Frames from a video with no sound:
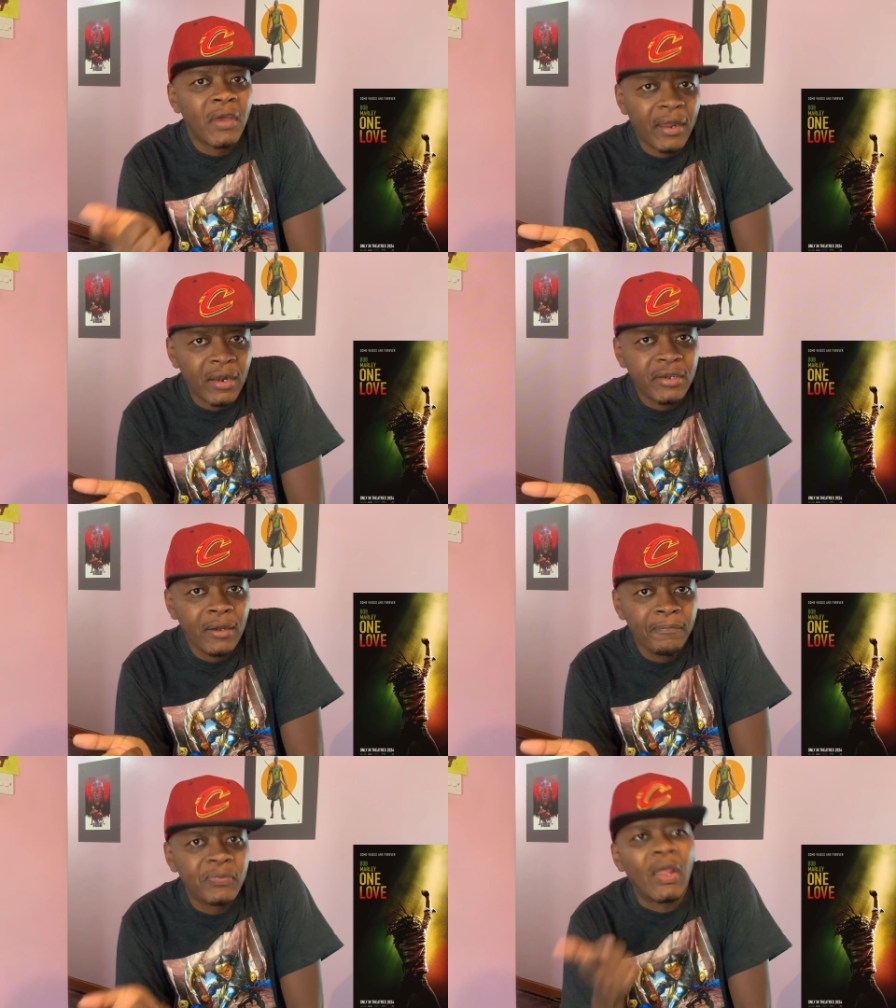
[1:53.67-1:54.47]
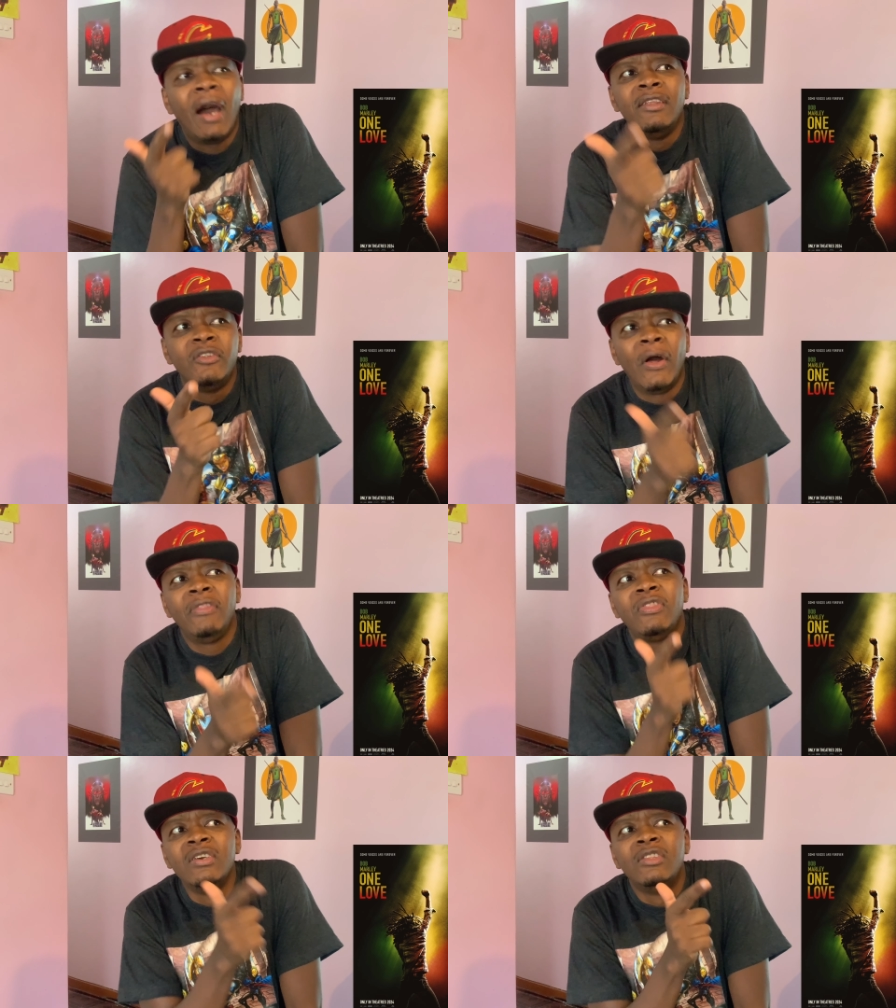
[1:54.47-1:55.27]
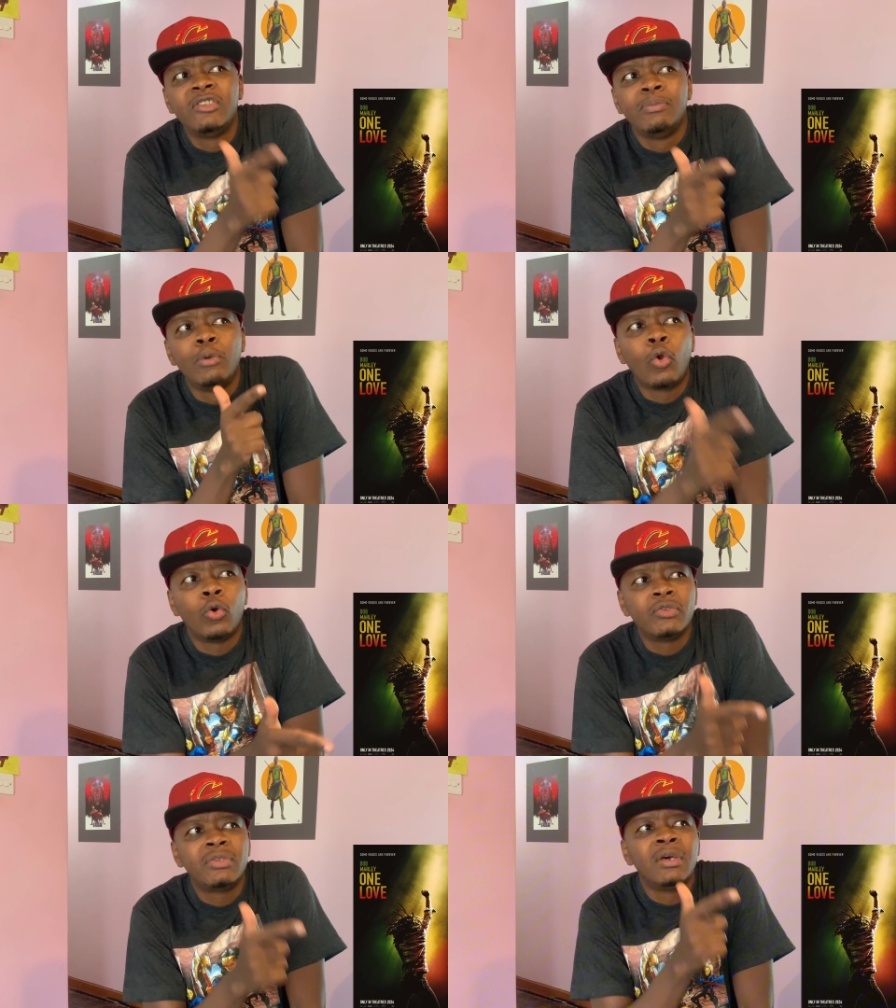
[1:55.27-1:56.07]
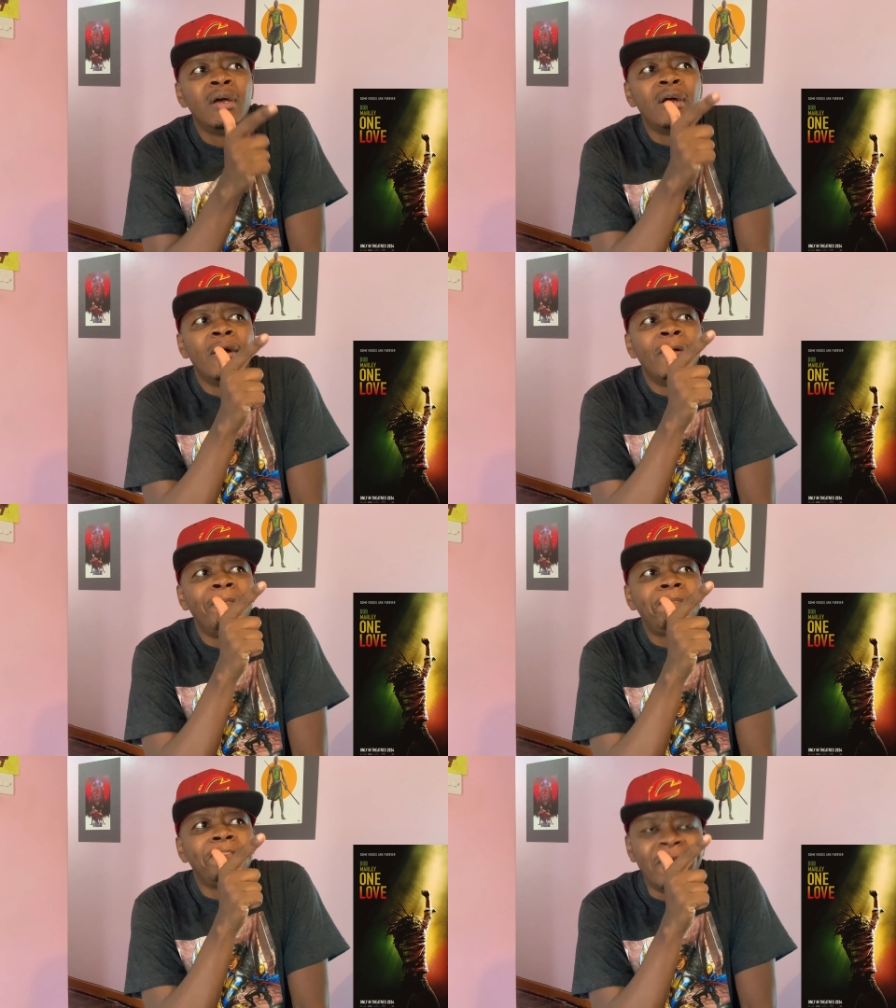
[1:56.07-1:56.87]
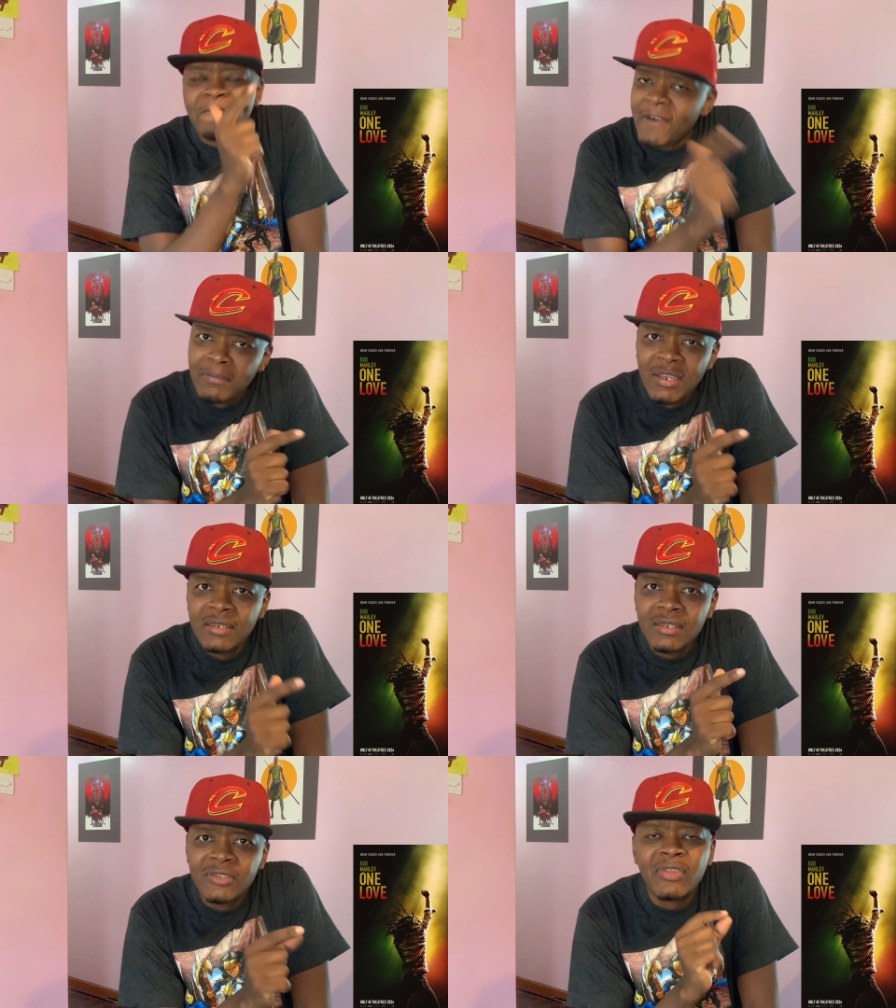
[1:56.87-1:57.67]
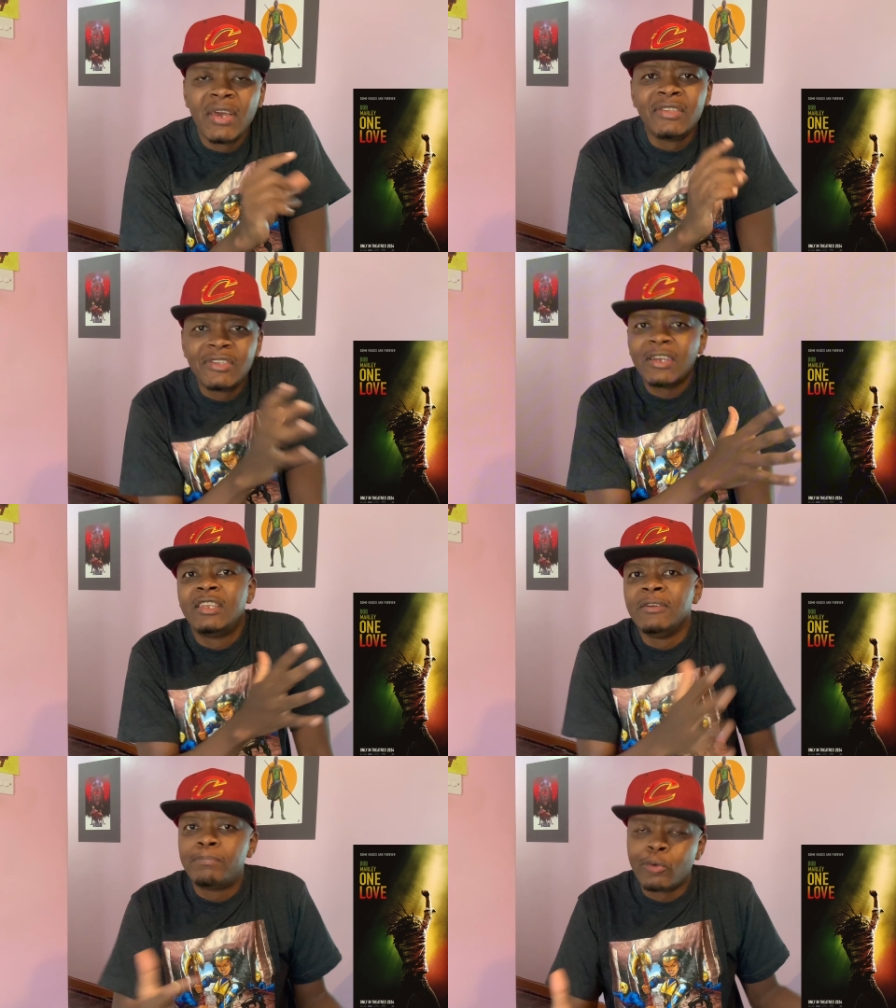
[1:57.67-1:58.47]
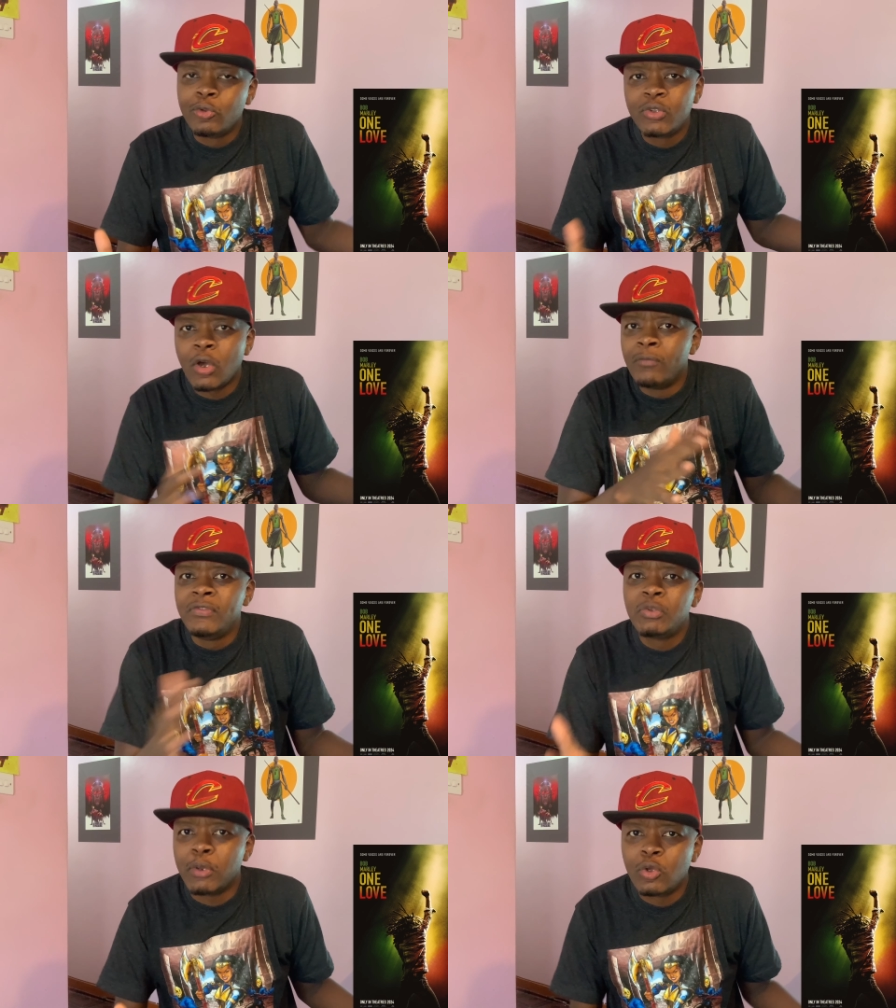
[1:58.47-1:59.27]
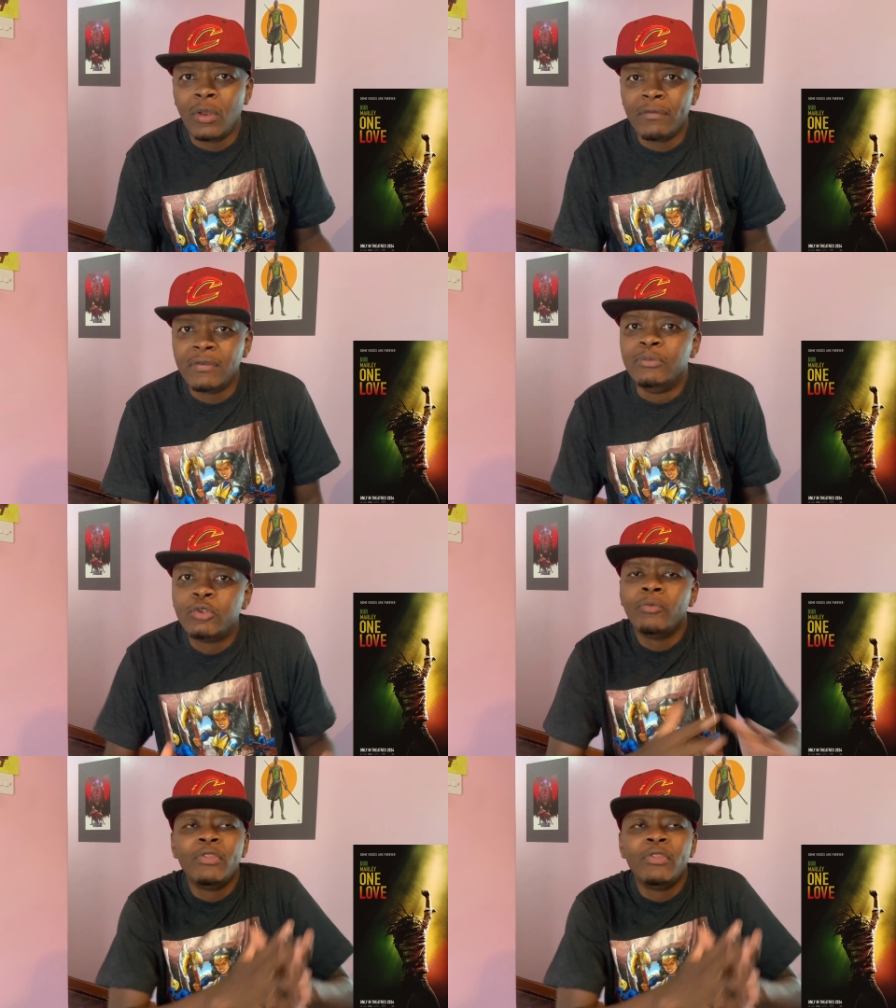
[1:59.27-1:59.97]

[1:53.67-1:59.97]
the character, and I think this is because the family is the executive producer of this particular film, so